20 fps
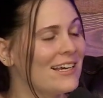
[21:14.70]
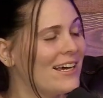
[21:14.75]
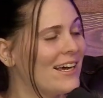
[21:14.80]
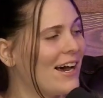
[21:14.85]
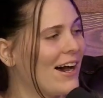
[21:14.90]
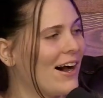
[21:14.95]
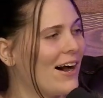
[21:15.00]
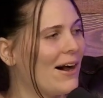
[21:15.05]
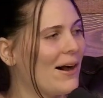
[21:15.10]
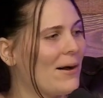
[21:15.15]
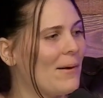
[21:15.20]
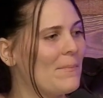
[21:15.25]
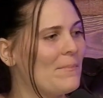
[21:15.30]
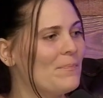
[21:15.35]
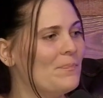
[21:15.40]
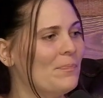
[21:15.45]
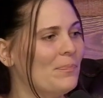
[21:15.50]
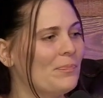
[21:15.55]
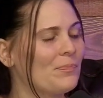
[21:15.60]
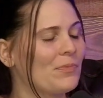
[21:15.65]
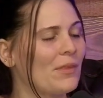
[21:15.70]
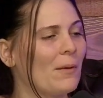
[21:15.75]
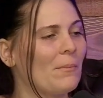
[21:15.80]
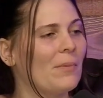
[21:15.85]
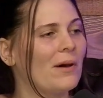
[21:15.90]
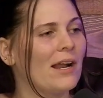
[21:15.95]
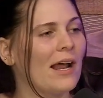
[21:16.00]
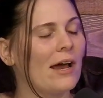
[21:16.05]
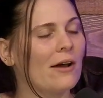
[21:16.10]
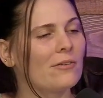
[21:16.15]
But
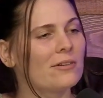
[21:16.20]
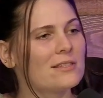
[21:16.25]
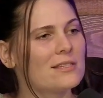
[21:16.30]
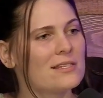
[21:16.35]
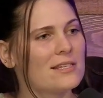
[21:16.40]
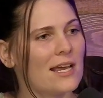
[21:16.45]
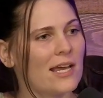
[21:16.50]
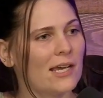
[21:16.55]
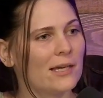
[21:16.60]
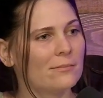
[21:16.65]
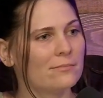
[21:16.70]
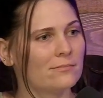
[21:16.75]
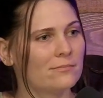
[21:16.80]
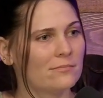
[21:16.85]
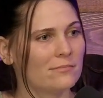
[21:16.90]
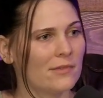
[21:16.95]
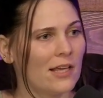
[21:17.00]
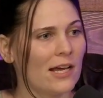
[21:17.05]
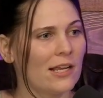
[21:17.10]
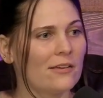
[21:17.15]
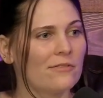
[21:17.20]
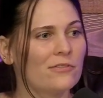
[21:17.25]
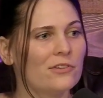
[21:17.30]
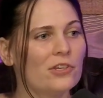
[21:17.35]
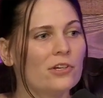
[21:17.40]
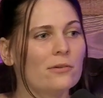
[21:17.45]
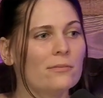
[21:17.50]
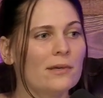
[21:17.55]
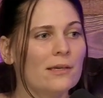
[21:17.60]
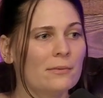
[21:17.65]
I would say that if
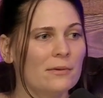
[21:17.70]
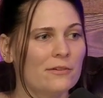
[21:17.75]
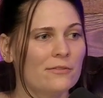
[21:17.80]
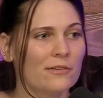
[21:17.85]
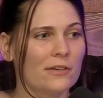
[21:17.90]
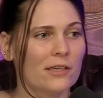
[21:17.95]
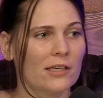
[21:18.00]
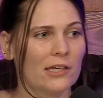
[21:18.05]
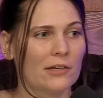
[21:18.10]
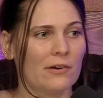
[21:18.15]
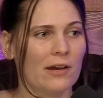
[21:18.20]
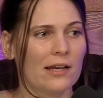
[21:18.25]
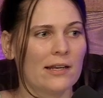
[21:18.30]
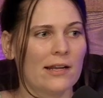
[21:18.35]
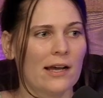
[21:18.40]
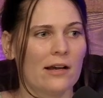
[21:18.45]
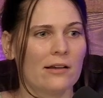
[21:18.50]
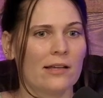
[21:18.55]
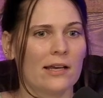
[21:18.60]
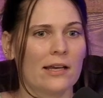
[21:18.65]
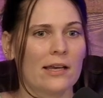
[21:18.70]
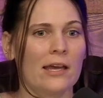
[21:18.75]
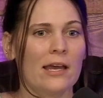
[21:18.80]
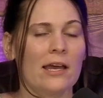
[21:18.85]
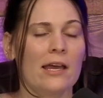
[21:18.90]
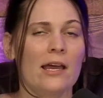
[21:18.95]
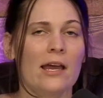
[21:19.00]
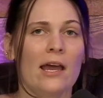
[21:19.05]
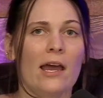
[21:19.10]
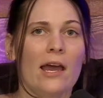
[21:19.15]
you're maybe feeling right now like,
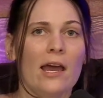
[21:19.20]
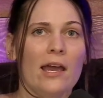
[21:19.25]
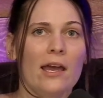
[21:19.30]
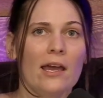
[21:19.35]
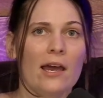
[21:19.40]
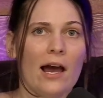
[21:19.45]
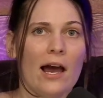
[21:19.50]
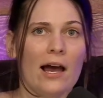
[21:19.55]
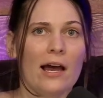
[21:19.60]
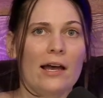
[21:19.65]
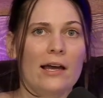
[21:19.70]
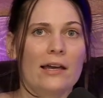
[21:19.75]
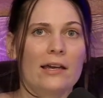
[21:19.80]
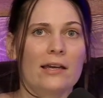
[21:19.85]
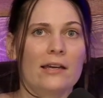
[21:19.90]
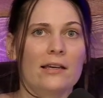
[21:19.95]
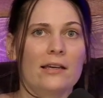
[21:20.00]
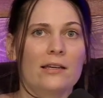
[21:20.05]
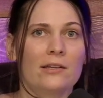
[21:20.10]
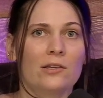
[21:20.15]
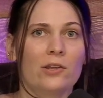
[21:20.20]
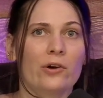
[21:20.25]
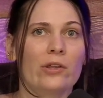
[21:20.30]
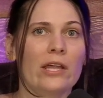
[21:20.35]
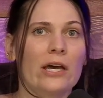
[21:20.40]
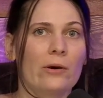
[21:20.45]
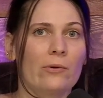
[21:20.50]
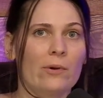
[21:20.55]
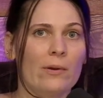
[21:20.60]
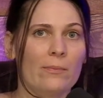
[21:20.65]
hey, I know
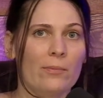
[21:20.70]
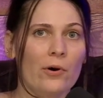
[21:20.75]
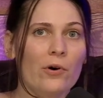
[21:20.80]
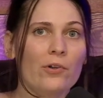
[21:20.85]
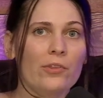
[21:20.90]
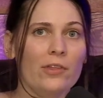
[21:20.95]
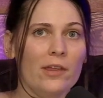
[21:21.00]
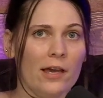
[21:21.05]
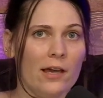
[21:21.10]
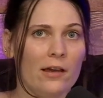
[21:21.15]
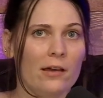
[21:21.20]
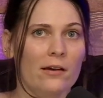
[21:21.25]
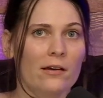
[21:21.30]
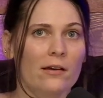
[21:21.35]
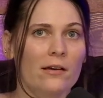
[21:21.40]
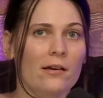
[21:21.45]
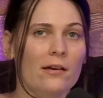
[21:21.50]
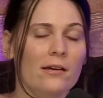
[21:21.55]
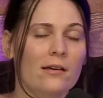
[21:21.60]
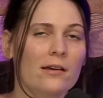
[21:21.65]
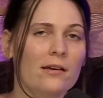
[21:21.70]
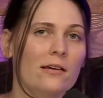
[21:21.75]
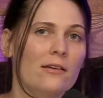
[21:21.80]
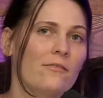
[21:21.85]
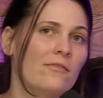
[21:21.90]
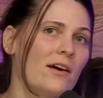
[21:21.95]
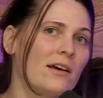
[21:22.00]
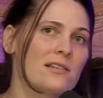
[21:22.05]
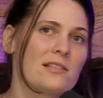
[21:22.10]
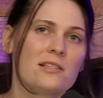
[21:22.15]
that we both like
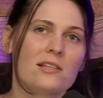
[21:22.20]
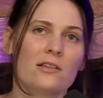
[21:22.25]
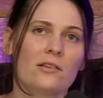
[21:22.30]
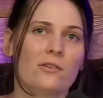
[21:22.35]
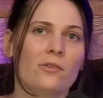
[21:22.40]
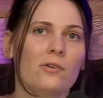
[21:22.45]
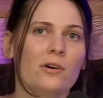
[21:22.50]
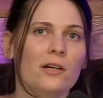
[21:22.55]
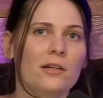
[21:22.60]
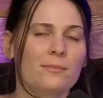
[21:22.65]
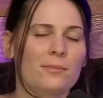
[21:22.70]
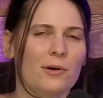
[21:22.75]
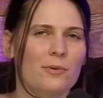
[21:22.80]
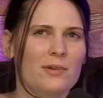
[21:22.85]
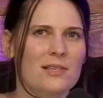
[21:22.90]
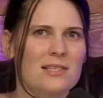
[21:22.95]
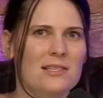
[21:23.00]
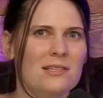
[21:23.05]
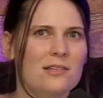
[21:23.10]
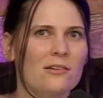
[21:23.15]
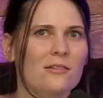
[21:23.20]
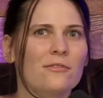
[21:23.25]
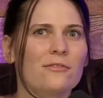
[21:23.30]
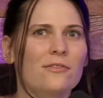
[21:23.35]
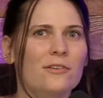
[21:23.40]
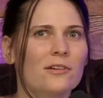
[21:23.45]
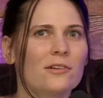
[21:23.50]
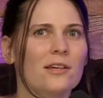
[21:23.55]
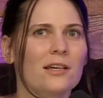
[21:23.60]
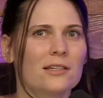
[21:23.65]
confess to the Lord, but we still
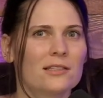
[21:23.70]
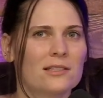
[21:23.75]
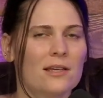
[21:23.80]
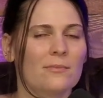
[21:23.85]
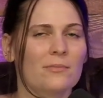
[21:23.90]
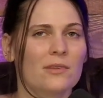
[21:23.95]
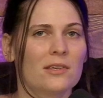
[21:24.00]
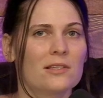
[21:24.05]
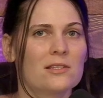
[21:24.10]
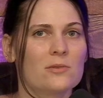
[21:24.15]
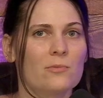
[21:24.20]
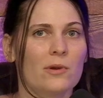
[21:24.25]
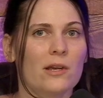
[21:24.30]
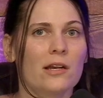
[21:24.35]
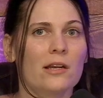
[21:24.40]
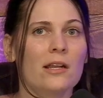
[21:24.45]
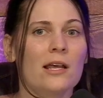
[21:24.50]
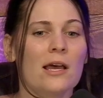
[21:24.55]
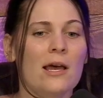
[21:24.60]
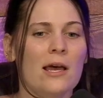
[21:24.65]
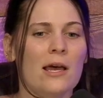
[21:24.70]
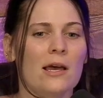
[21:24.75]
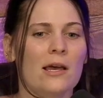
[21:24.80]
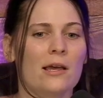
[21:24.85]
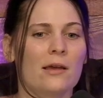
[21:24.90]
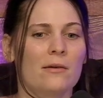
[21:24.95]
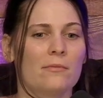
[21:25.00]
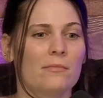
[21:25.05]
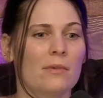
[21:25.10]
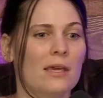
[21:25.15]
feel like something's weird.
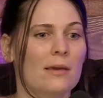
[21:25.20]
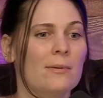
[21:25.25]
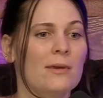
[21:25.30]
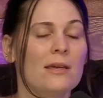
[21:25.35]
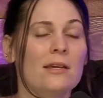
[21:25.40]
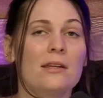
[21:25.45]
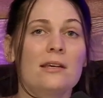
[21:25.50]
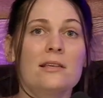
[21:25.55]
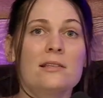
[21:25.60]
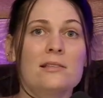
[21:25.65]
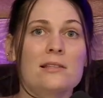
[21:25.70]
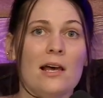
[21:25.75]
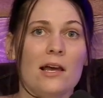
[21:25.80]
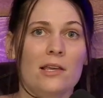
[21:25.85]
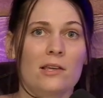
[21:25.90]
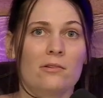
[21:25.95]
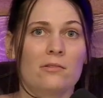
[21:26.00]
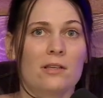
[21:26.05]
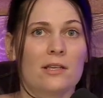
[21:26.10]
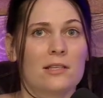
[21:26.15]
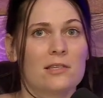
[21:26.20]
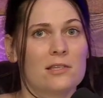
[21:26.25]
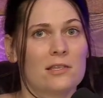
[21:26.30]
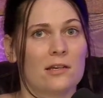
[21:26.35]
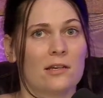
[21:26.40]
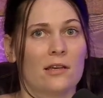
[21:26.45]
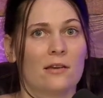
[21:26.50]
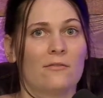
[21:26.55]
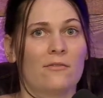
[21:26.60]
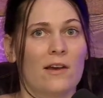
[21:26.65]
Maybe it is that you need
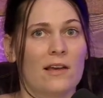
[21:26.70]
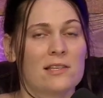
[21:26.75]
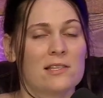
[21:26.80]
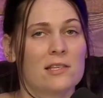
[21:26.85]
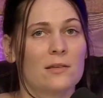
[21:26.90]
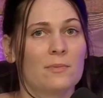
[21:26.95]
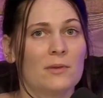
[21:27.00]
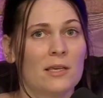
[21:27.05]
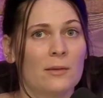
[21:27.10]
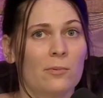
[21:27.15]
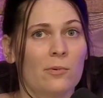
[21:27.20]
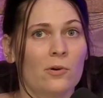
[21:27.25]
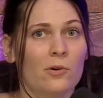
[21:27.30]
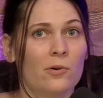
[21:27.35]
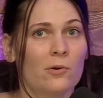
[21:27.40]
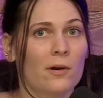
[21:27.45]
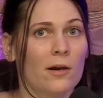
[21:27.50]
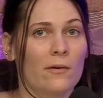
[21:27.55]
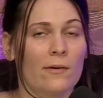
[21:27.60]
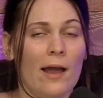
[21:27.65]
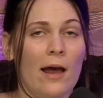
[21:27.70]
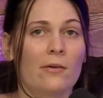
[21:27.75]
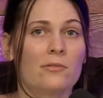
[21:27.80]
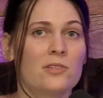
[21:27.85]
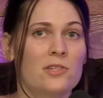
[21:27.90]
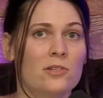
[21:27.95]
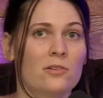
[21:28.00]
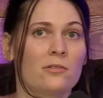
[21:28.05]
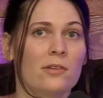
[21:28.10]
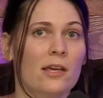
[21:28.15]
to confess to people who are
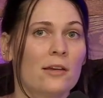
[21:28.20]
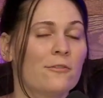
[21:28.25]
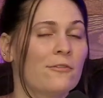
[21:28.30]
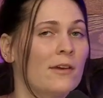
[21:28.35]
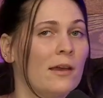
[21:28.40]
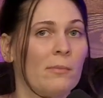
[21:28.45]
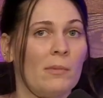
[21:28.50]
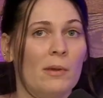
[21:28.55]
around you, like family